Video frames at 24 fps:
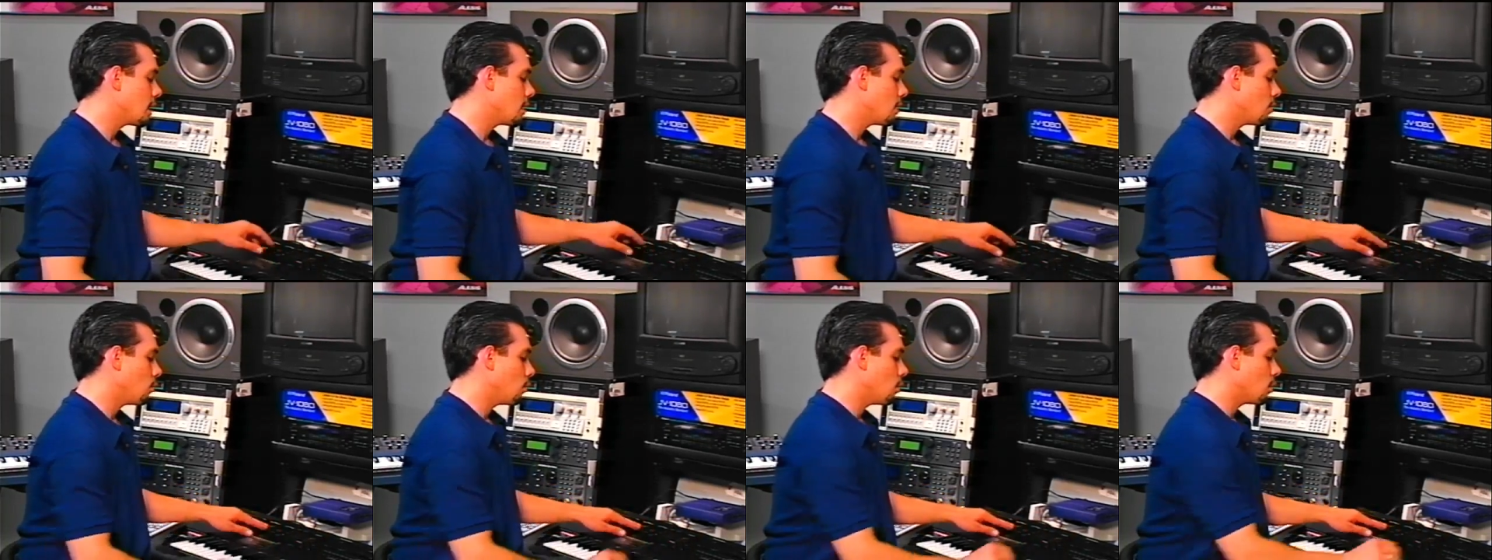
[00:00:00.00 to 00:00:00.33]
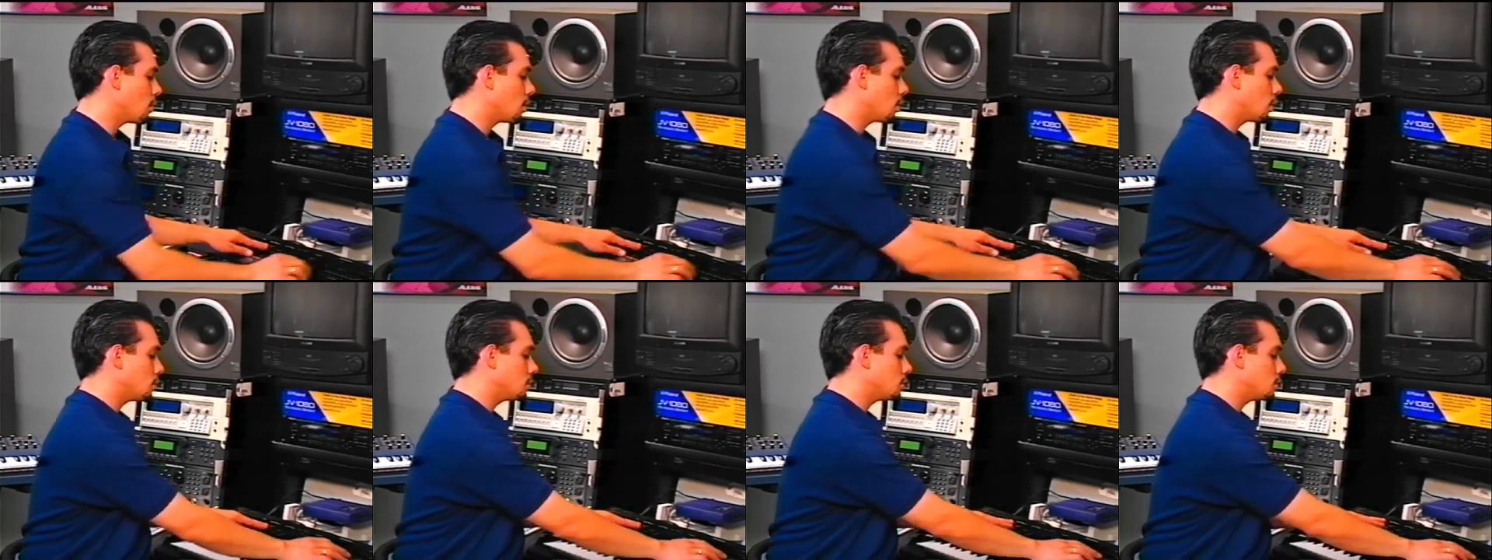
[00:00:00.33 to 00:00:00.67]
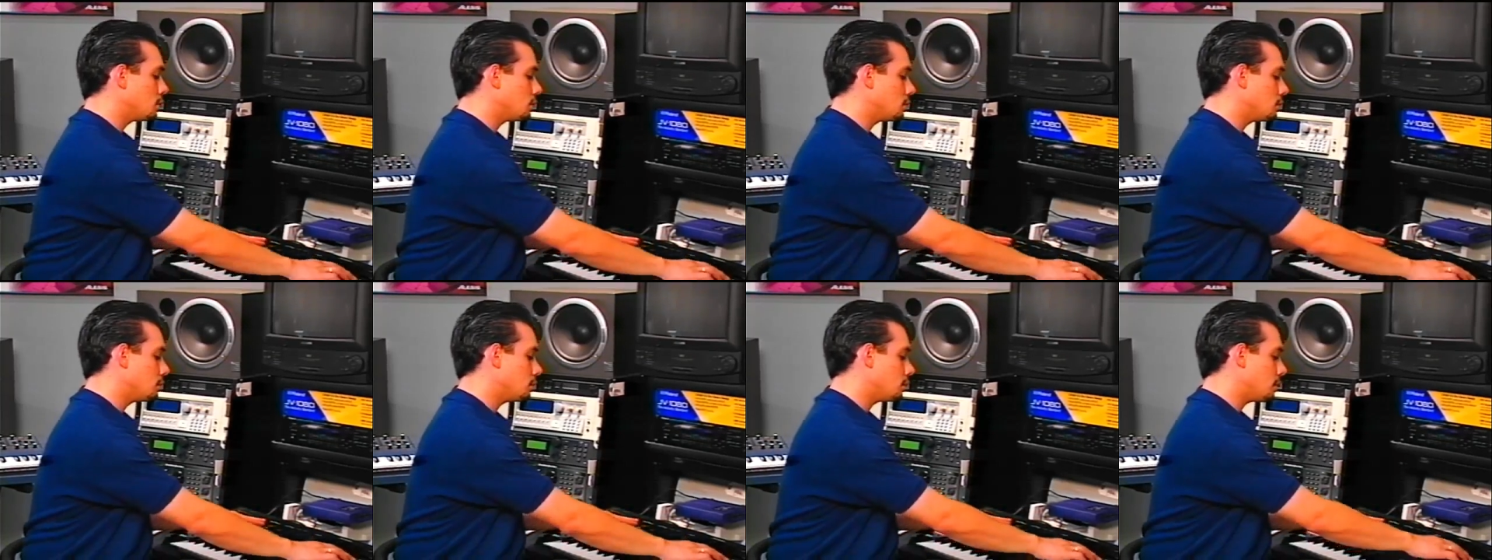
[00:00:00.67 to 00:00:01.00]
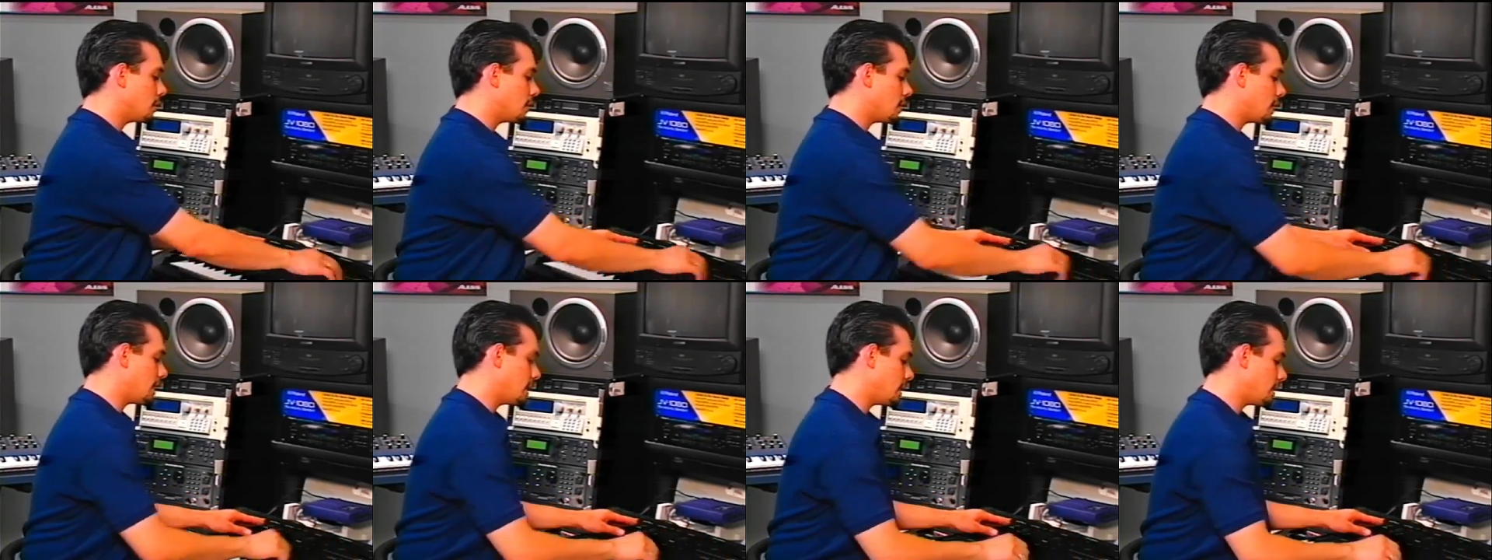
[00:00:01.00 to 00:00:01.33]
What we'll go do
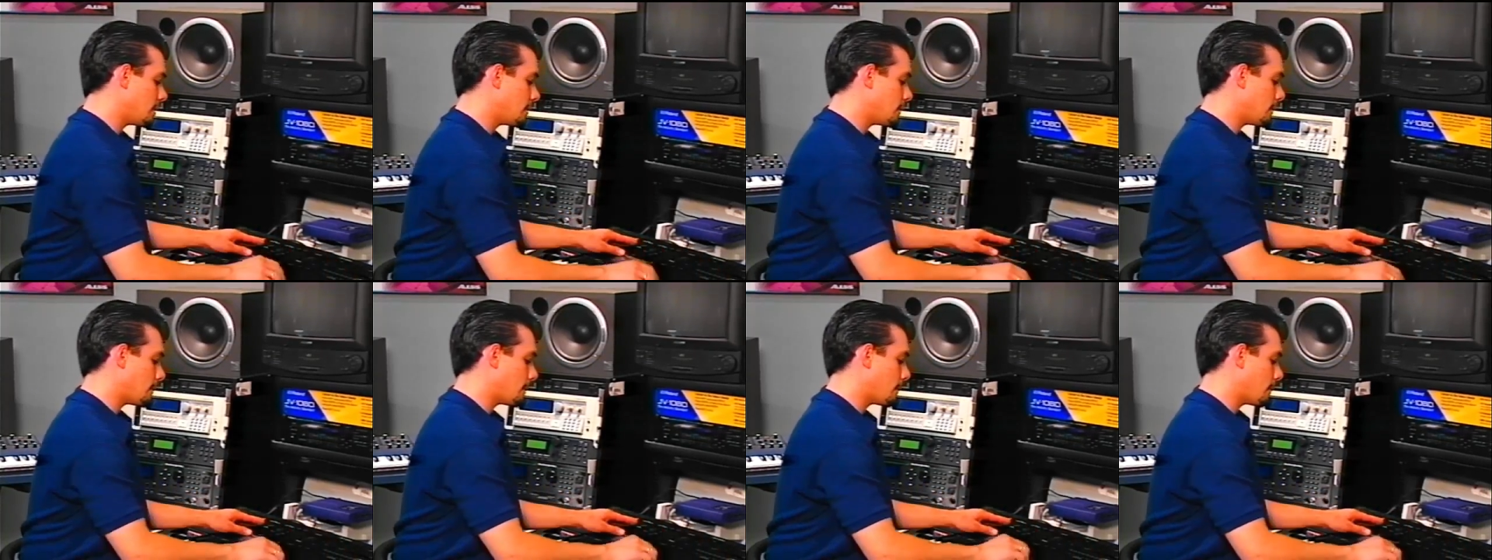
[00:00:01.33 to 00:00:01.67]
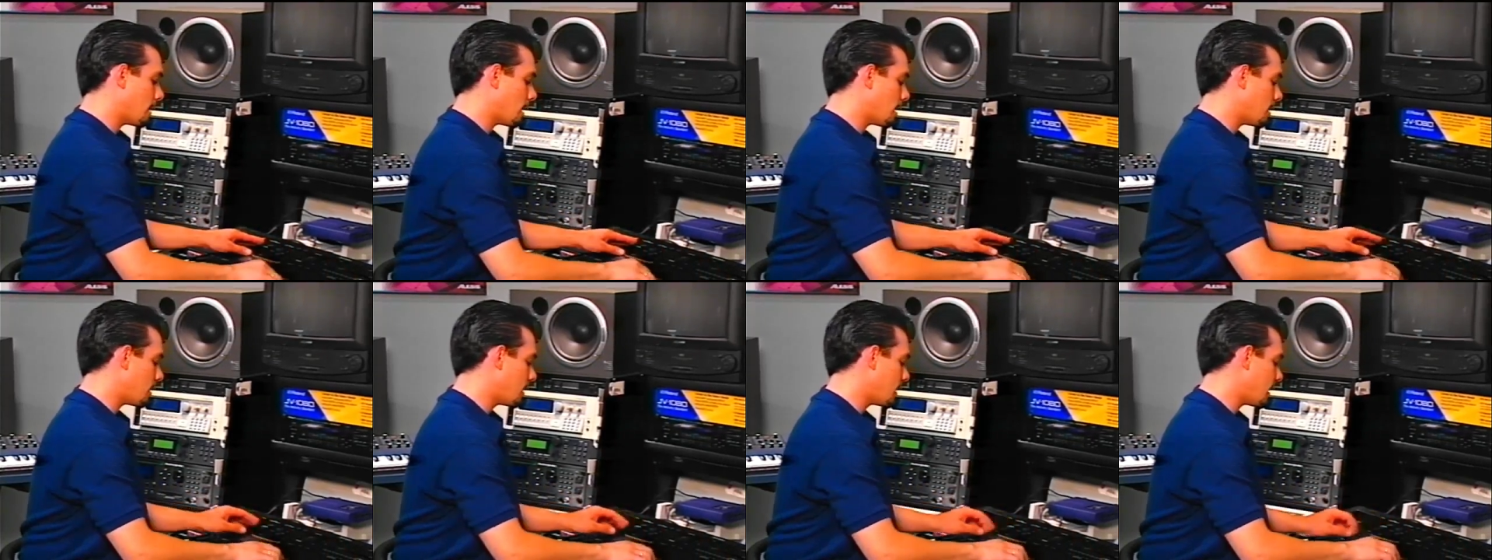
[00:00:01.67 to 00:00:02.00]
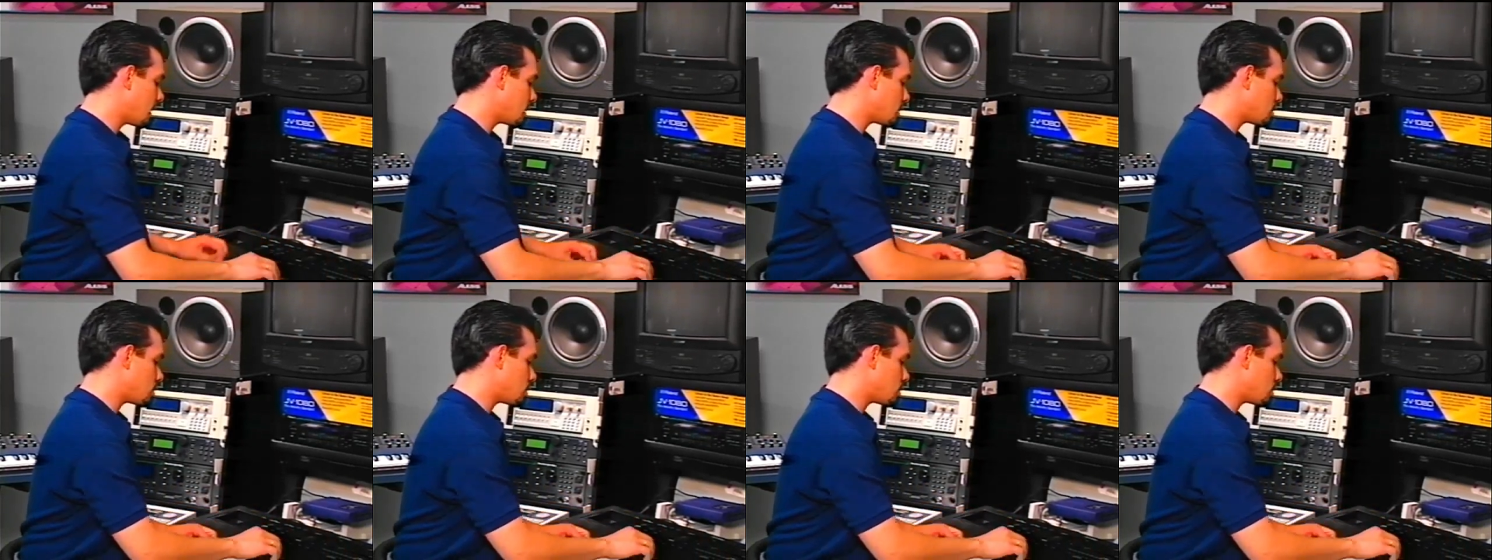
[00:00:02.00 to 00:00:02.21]
on the next